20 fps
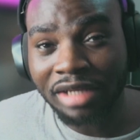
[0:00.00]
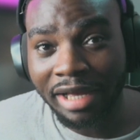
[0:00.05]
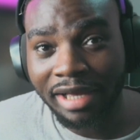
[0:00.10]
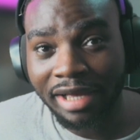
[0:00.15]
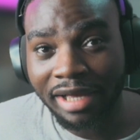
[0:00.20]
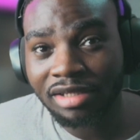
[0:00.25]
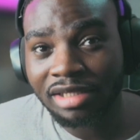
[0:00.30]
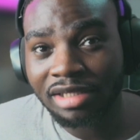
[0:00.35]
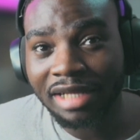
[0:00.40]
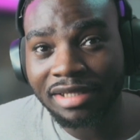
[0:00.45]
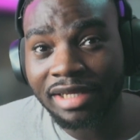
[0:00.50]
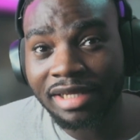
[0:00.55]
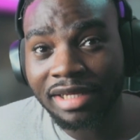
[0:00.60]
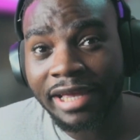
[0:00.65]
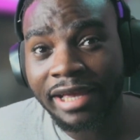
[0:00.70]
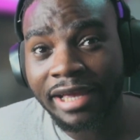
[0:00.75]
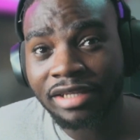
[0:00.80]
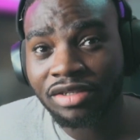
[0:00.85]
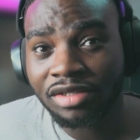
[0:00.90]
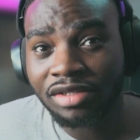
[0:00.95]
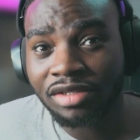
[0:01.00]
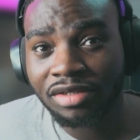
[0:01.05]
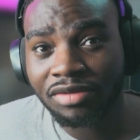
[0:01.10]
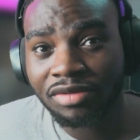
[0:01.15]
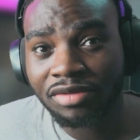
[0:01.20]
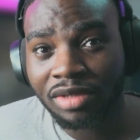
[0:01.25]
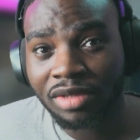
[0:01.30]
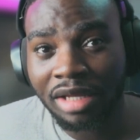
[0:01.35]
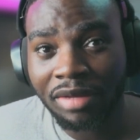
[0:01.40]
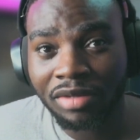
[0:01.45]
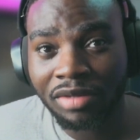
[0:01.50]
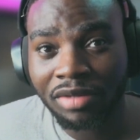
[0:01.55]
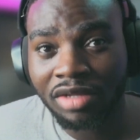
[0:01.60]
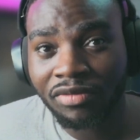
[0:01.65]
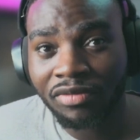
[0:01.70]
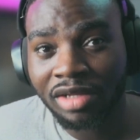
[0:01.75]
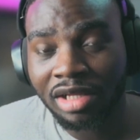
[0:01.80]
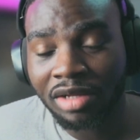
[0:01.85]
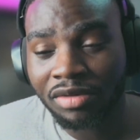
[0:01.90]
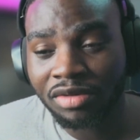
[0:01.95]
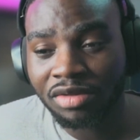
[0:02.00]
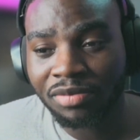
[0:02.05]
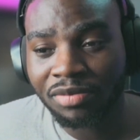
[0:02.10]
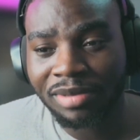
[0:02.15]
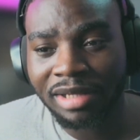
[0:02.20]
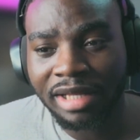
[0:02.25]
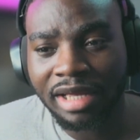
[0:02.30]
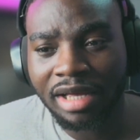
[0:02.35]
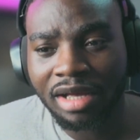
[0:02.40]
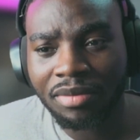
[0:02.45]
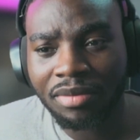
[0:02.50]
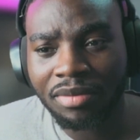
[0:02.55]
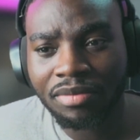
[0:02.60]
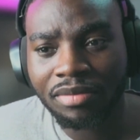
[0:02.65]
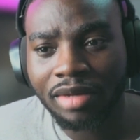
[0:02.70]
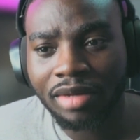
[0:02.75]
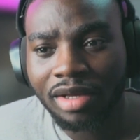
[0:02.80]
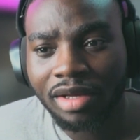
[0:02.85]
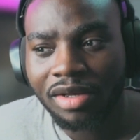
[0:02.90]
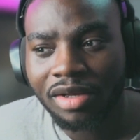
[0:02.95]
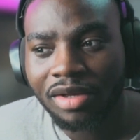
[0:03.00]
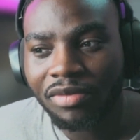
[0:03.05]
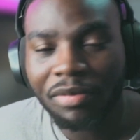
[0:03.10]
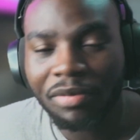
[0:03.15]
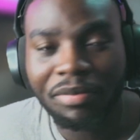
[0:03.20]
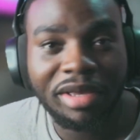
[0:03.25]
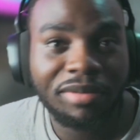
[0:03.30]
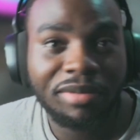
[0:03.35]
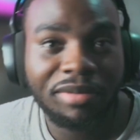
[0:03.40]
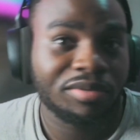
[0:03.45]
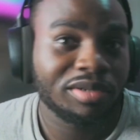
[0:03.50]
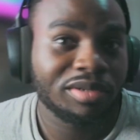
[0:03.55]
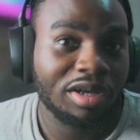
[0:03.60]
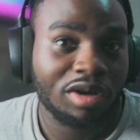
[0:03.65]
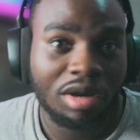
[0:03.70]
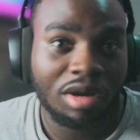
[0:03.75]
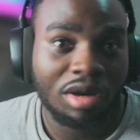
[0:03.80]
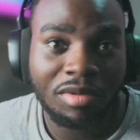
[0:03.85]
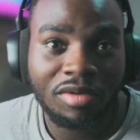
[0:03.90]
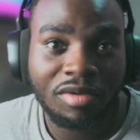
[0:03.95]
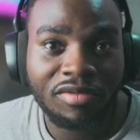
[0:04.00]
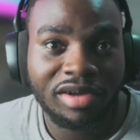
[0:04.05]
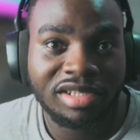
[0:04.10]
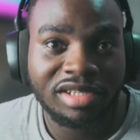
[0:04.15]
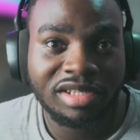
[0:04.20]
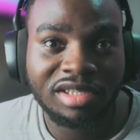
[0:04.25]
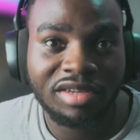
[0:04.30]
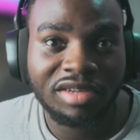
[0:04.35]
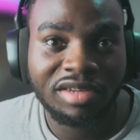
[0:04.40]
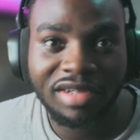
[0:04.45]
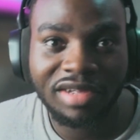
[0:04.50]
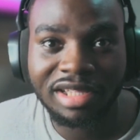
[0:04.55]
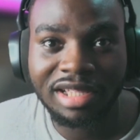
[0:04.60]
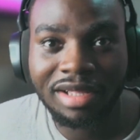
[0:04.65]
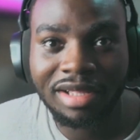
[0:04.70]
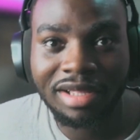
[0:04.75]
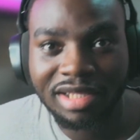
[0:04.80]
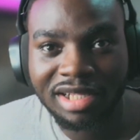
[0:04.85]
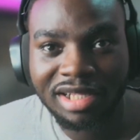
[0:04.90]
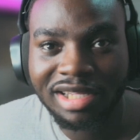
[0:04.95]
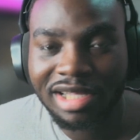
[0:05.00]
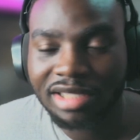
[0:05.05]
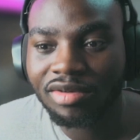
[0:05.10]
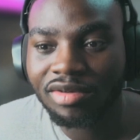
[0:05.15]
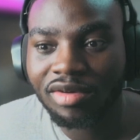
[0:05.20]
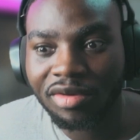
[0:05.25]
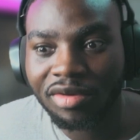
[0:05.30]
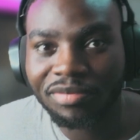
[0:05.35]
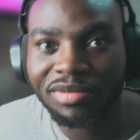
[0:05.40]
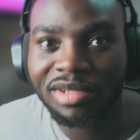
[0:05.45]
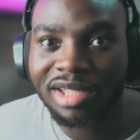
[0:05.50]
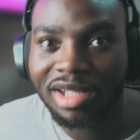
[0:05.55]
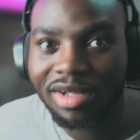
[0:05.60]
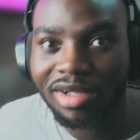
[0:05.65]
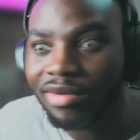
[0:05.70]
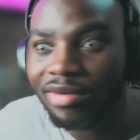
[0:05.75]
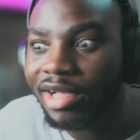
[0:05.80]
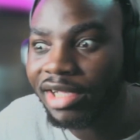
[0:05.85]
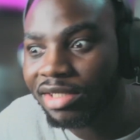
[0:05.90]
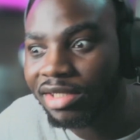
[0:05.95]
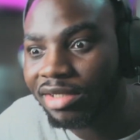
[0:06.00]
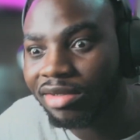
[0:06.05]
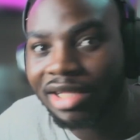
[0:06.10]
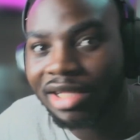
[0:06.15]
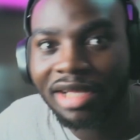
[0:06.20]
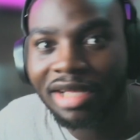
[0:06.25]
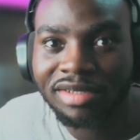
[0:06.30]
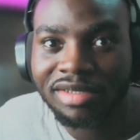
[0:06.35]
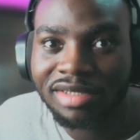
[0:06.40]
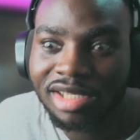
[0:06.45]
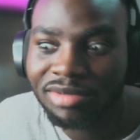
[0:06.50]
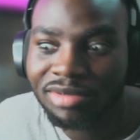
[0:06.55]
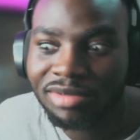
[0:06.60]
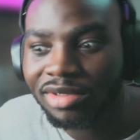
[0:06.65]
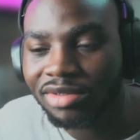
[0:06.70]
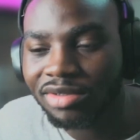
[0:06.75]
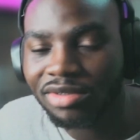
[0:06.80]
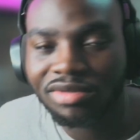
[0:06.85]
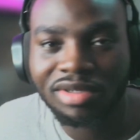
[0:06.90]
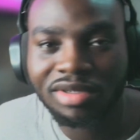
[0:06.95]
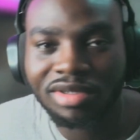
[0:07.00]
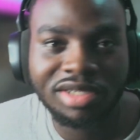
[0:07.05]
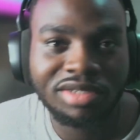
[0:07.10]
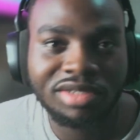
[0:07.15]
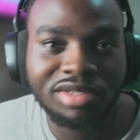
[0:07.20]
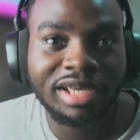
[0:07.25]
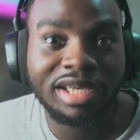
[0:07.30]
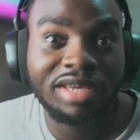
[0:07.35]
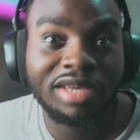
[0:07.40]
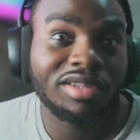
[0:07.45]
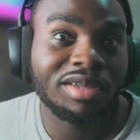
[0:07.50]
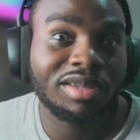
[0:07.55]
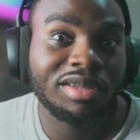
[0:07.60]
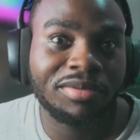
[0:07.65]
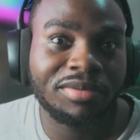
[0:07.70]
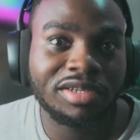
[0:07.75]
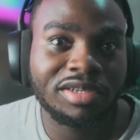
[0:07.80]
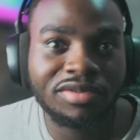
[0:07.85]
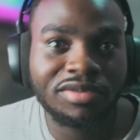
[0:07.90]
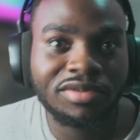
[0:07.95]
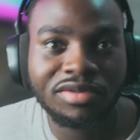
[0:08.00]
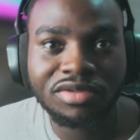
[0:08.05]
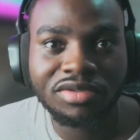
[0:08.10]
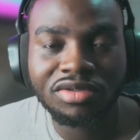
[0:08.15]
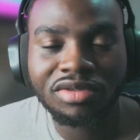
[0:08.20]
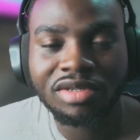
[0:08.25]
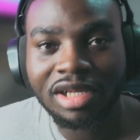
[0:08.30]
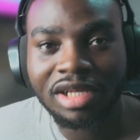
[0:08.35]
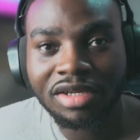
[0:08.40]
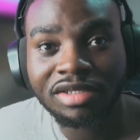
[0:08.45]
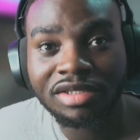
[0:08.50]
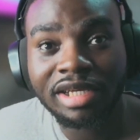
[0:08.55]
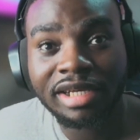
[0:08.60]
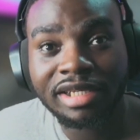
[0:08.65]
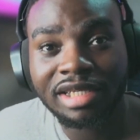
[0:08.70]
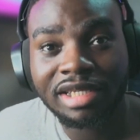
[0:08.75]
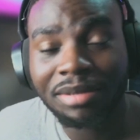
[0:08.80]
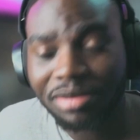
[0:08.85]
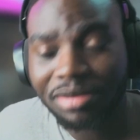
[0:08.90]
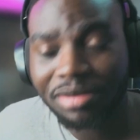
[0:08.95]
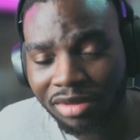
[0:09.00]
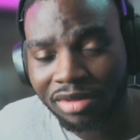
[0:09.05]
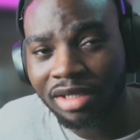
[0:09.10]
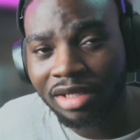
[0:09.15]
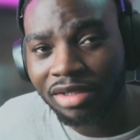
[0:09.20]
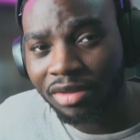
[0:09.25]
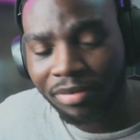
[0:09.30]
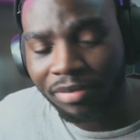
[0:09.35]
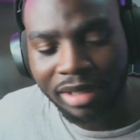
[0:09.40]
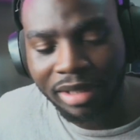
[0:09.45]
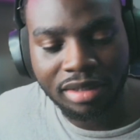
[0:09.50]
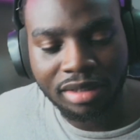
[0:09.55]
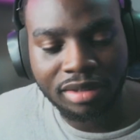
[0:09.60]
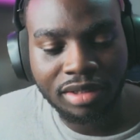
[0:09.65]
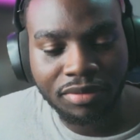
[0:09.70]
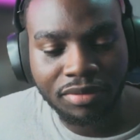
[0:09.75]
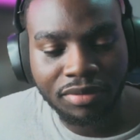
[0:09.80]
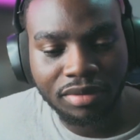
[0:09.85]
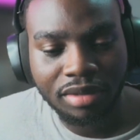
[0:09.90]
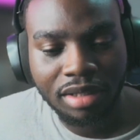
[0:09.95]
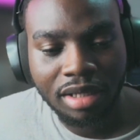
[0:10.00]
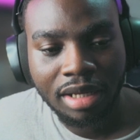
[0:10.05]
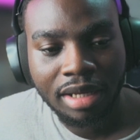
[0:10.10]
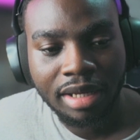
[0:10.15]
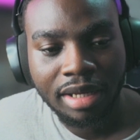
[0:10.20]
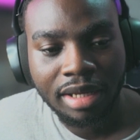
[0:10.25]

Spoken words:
I just had it here just when I want to play with people that come over and stuff like that, and they like to complain that, oh, they don't like using Xbox controller. So I give them a PS4 controller. That was the idea. I'm still going to end up buying another one.